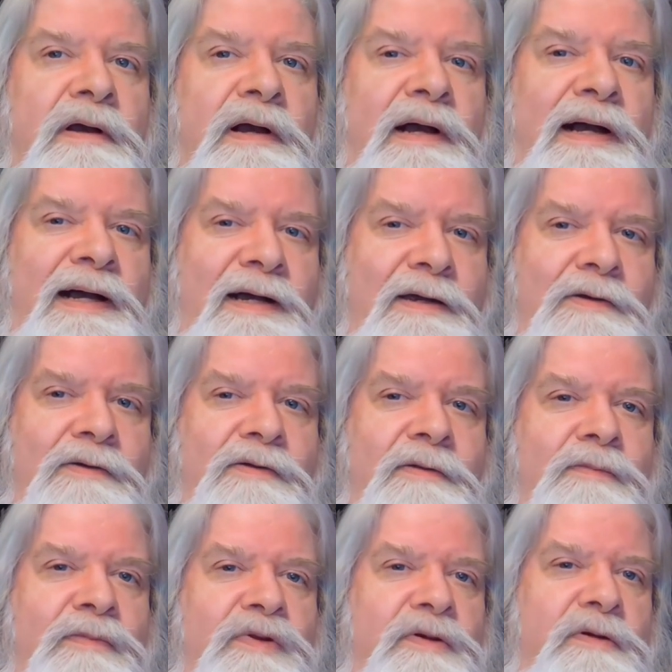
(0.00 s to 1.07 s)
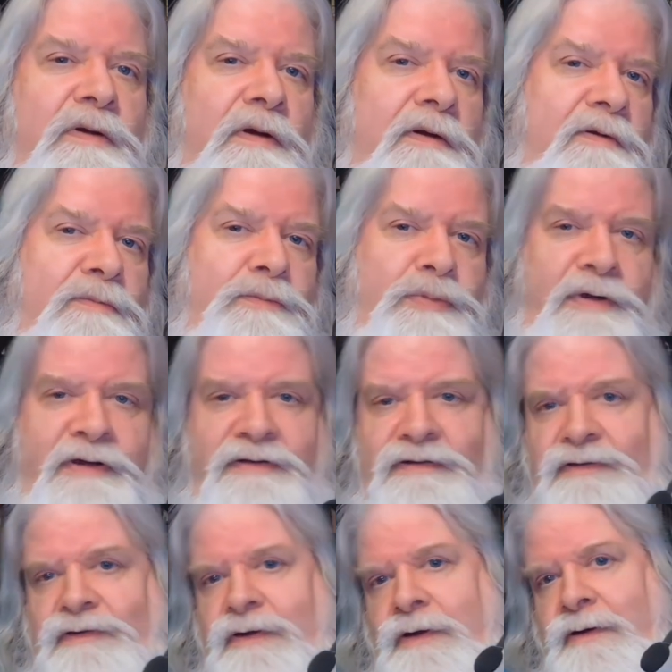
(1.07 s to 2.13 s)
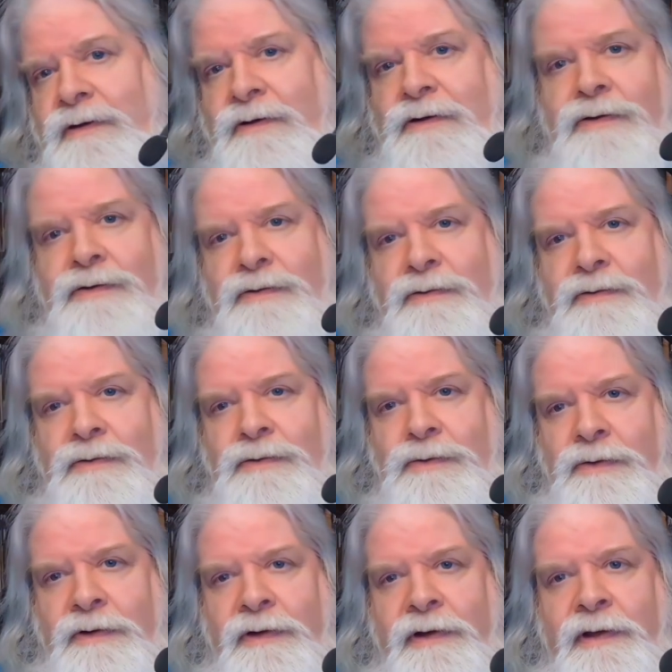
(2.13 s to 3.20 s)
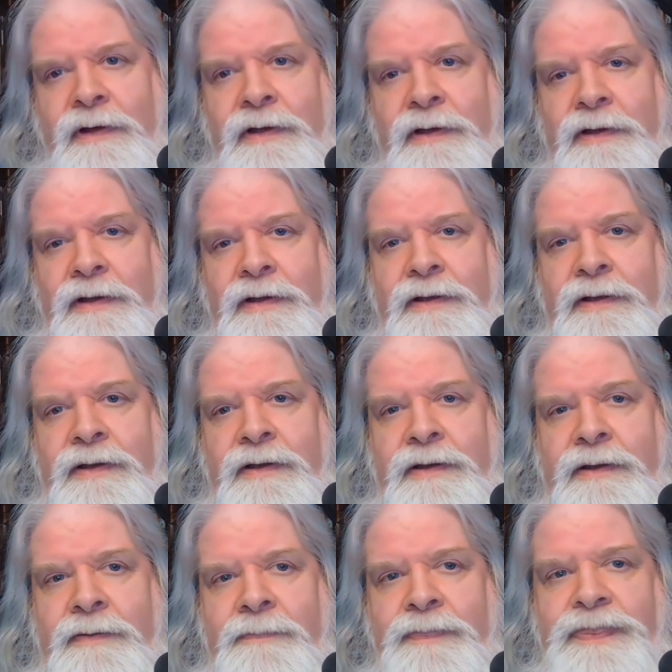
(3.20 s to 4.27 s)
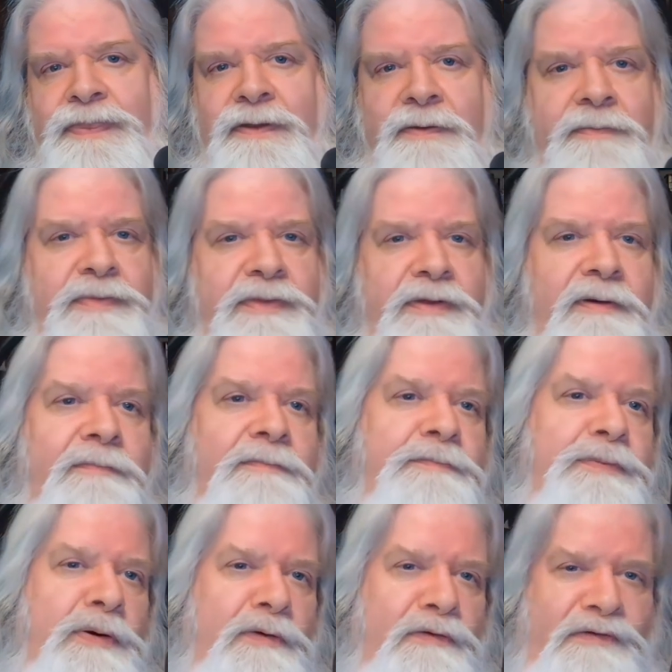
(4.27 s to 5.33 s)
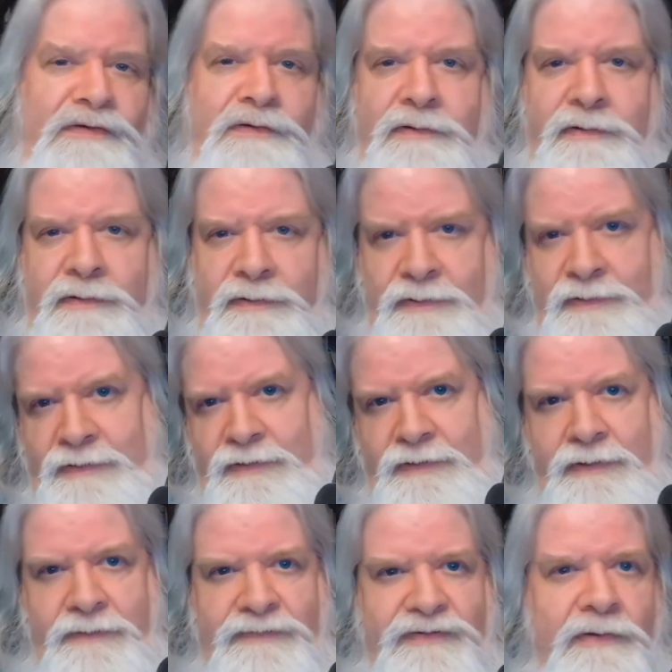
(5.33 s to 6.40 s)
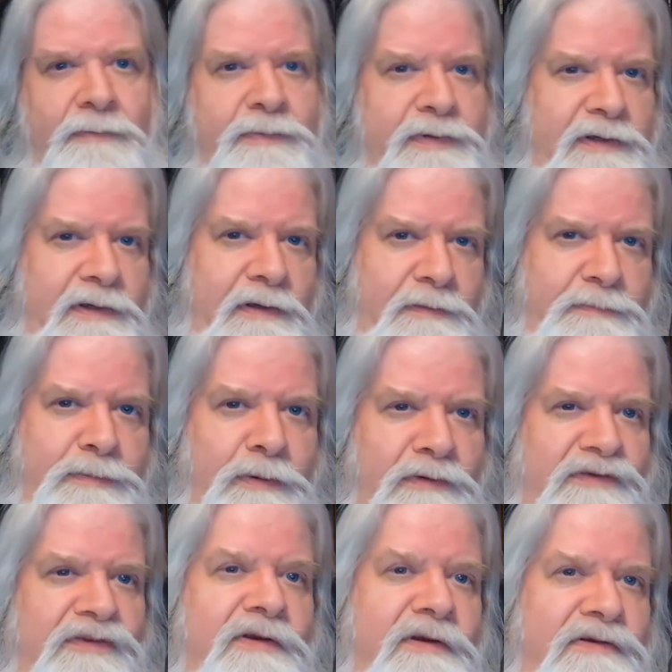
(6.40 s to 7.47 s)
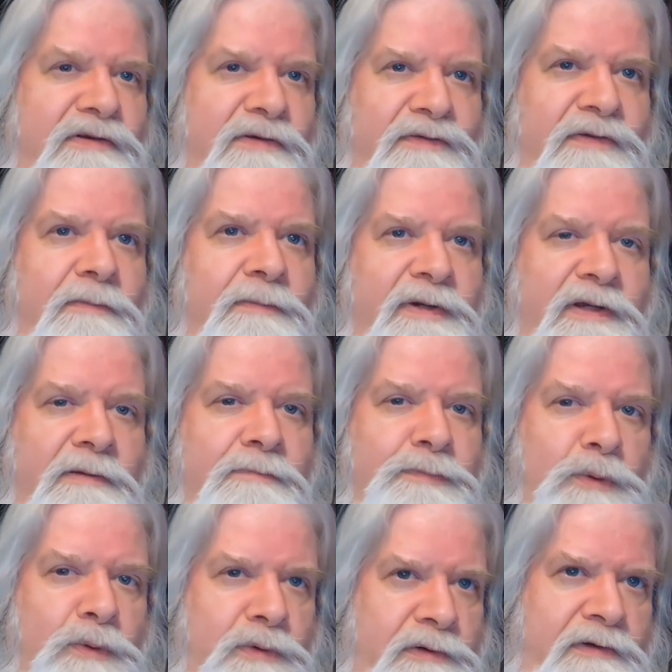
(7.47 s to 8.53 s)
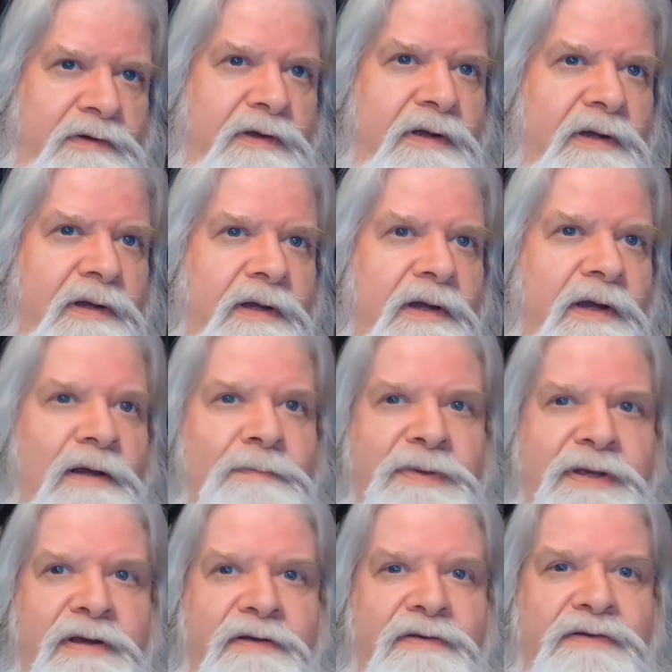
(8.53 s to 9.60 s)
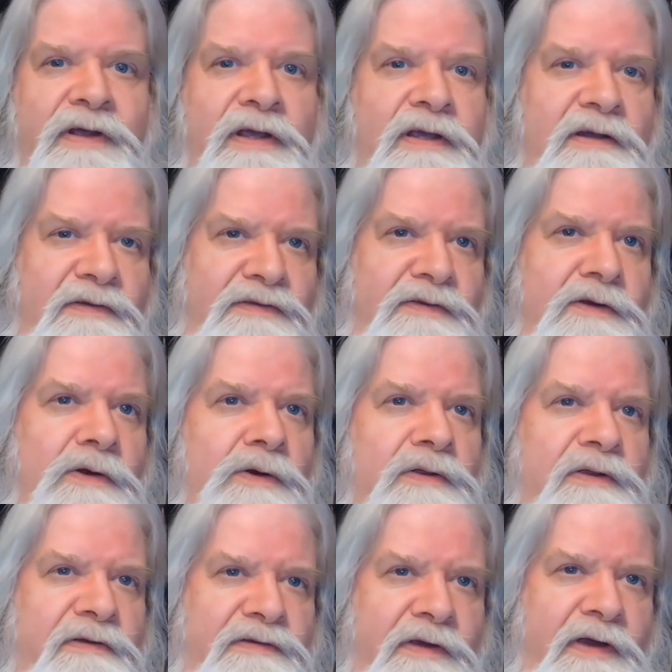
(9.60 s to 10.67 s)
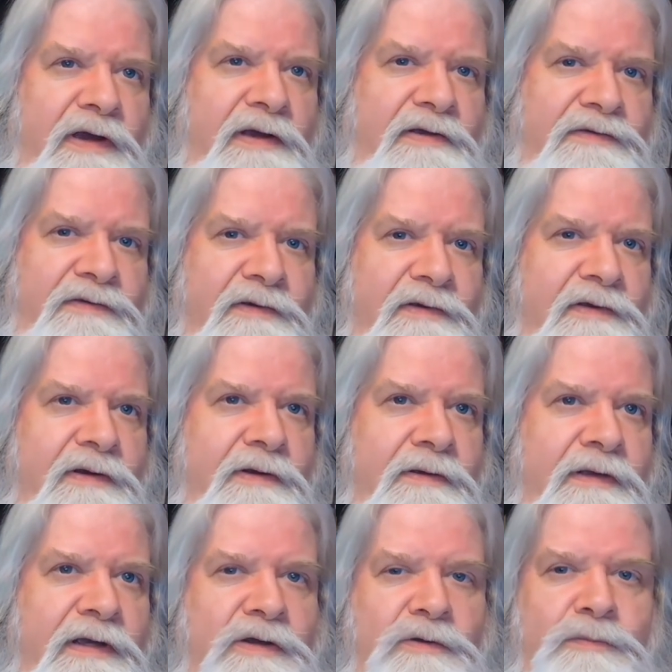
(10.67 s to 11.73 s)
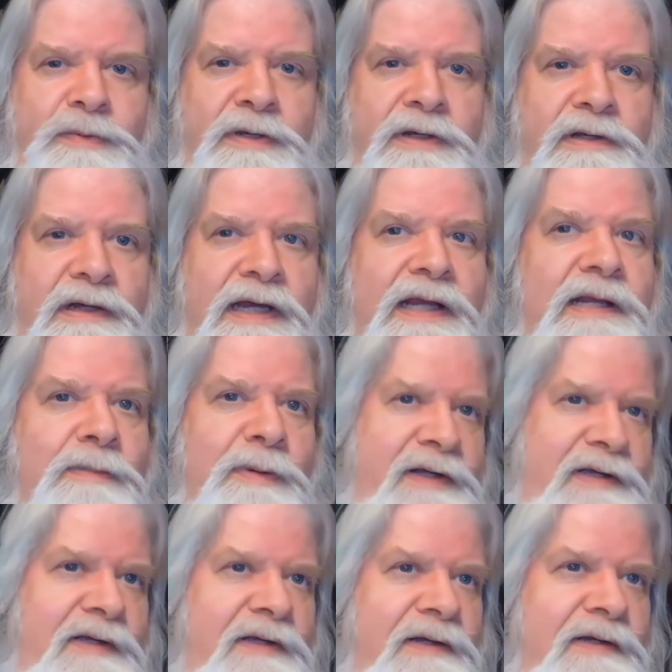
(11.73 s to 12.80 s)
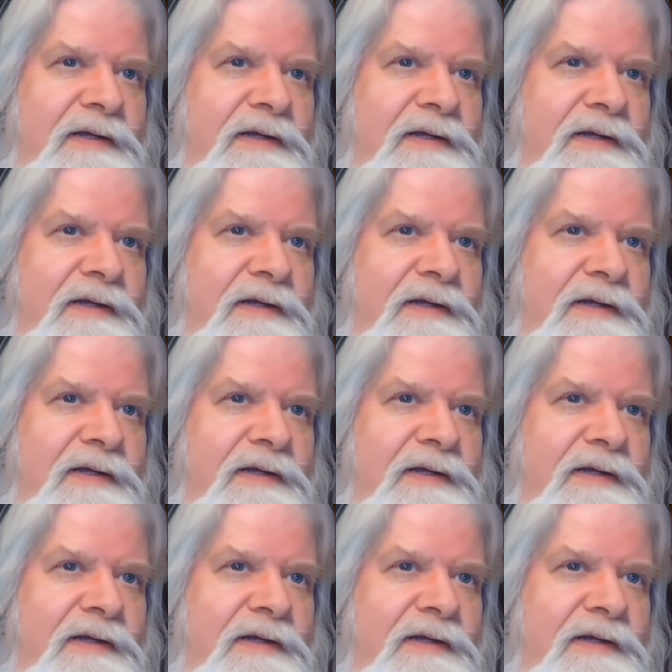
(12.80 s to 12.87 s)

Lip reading: hire them to guard precious cargo or the person of somebody, the personage of somebody important. Because he doesn't know these guys. They could be anybody.